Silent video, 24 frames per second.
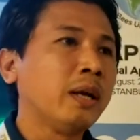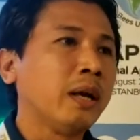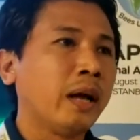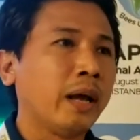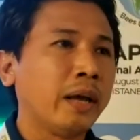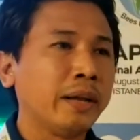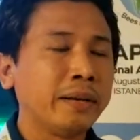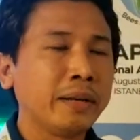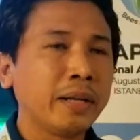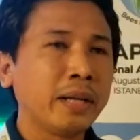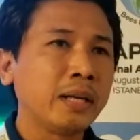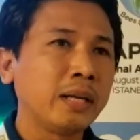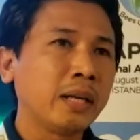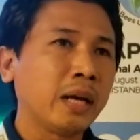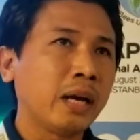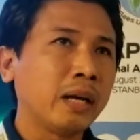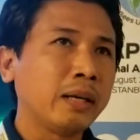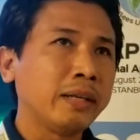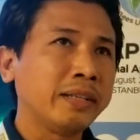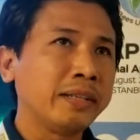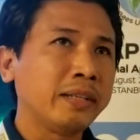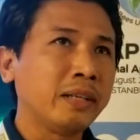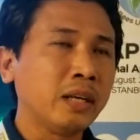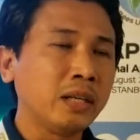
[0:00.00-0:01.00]
And then
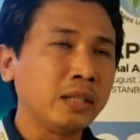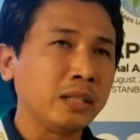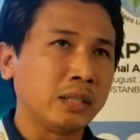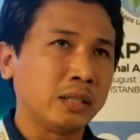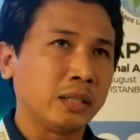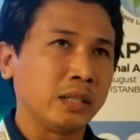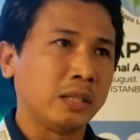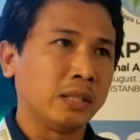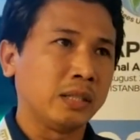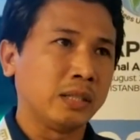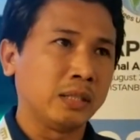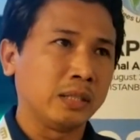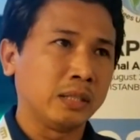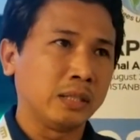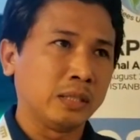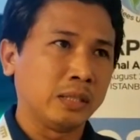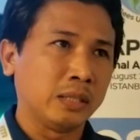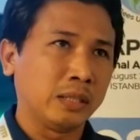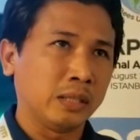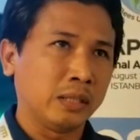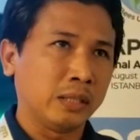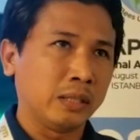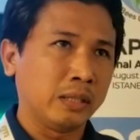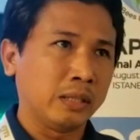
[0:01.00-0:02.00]
I got
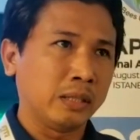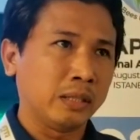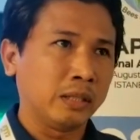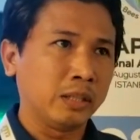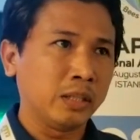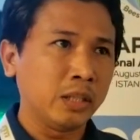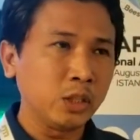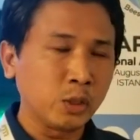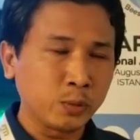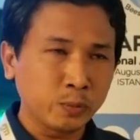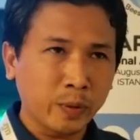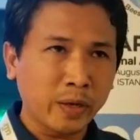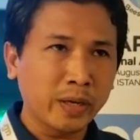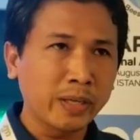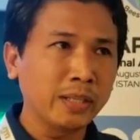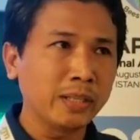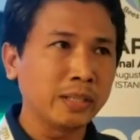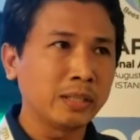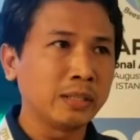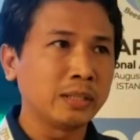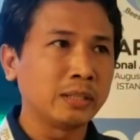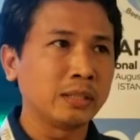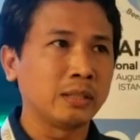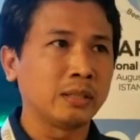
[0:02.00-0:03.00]

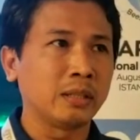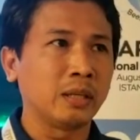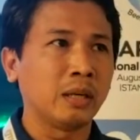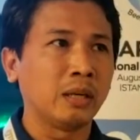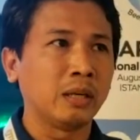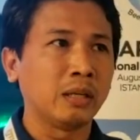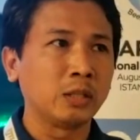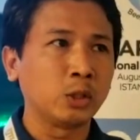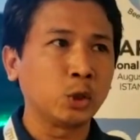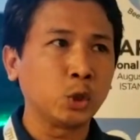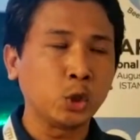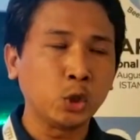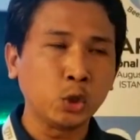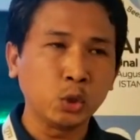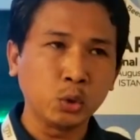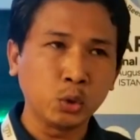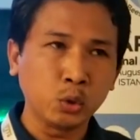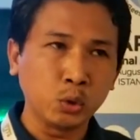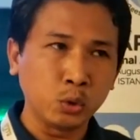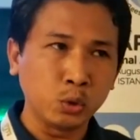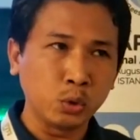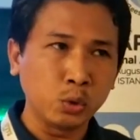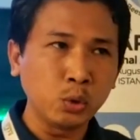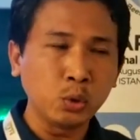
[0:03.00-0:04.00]
inspired to
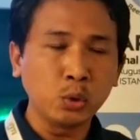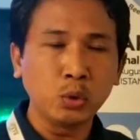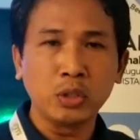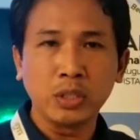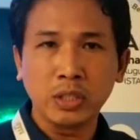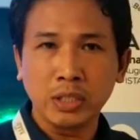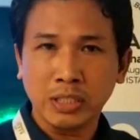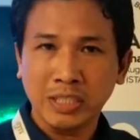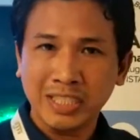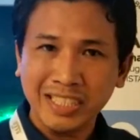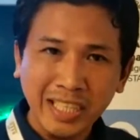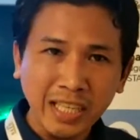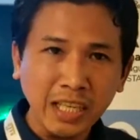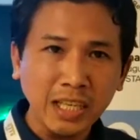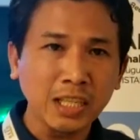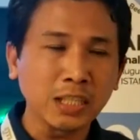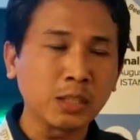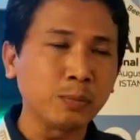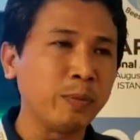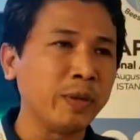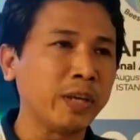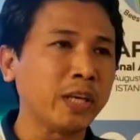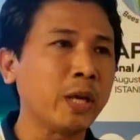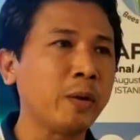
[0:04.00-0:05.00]
do the stingless
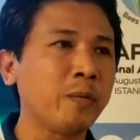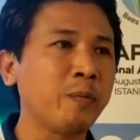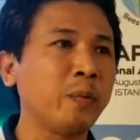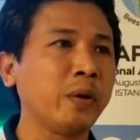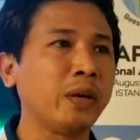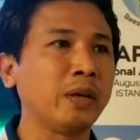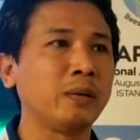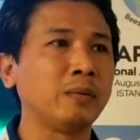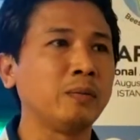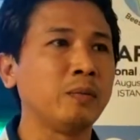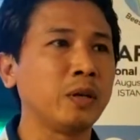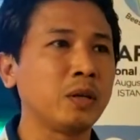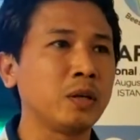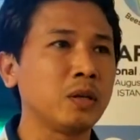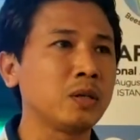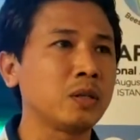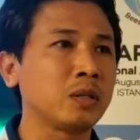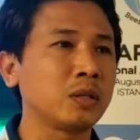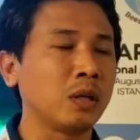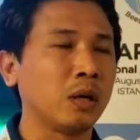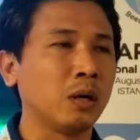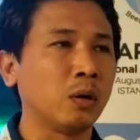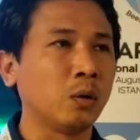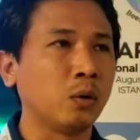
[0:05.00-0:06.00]
beekeeping
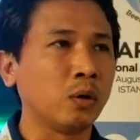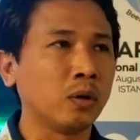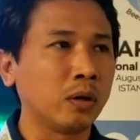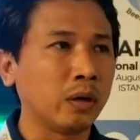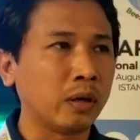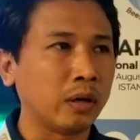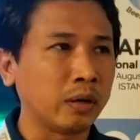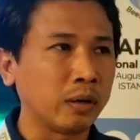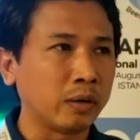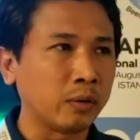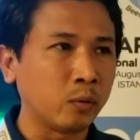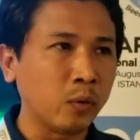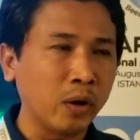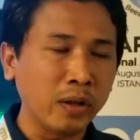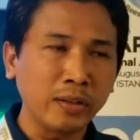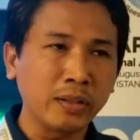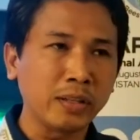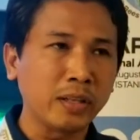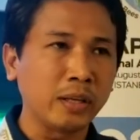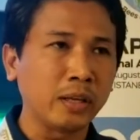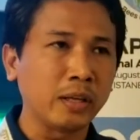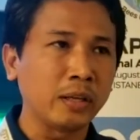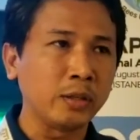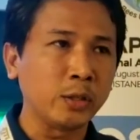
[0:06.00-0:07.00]
because one
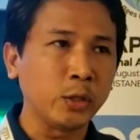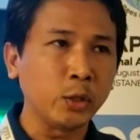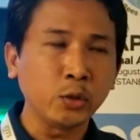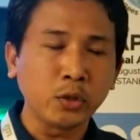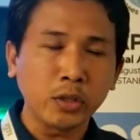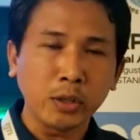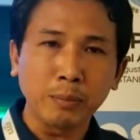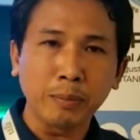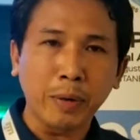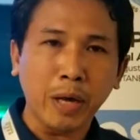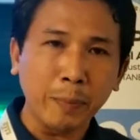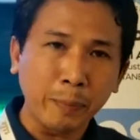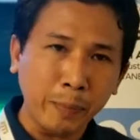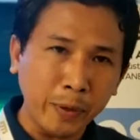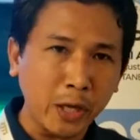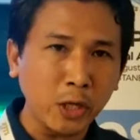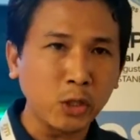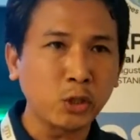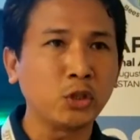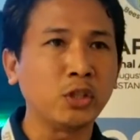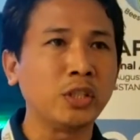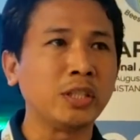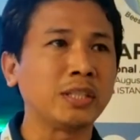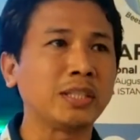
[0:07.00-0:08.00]
day during my
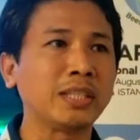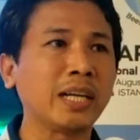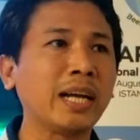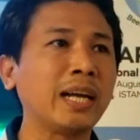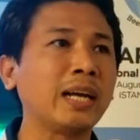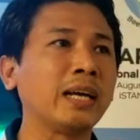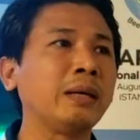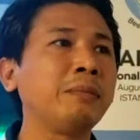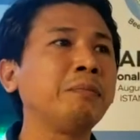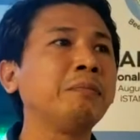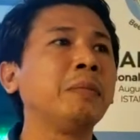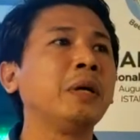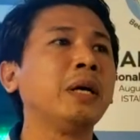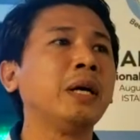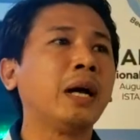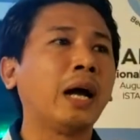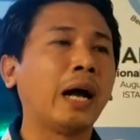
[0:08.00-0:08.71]
PhD time,